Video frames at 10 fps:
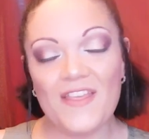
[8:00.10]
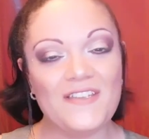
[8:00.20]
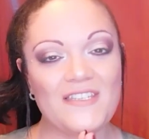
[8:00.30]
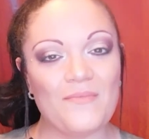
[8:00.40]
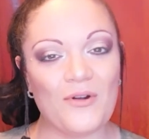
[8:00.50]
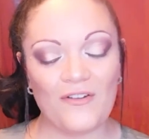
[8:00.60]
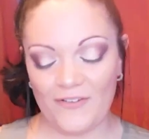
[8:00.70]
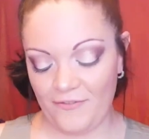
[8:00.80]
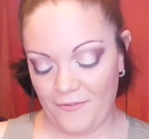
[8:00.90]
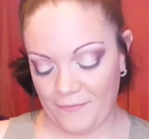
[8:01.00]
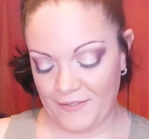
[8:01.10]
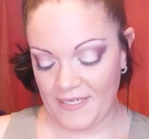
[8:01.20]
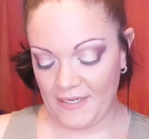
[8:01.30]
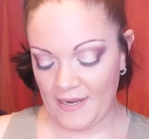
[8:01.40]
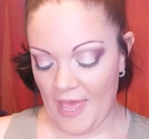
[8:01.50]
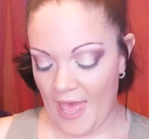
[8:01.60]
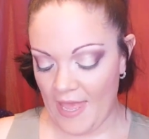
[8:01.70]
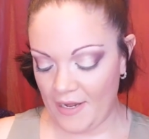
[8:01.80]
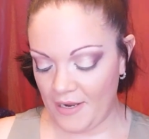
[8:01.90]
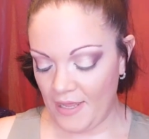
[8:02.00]
This is the Morphe
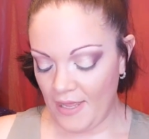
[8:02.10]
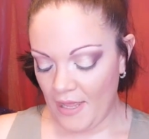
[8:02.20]
15N.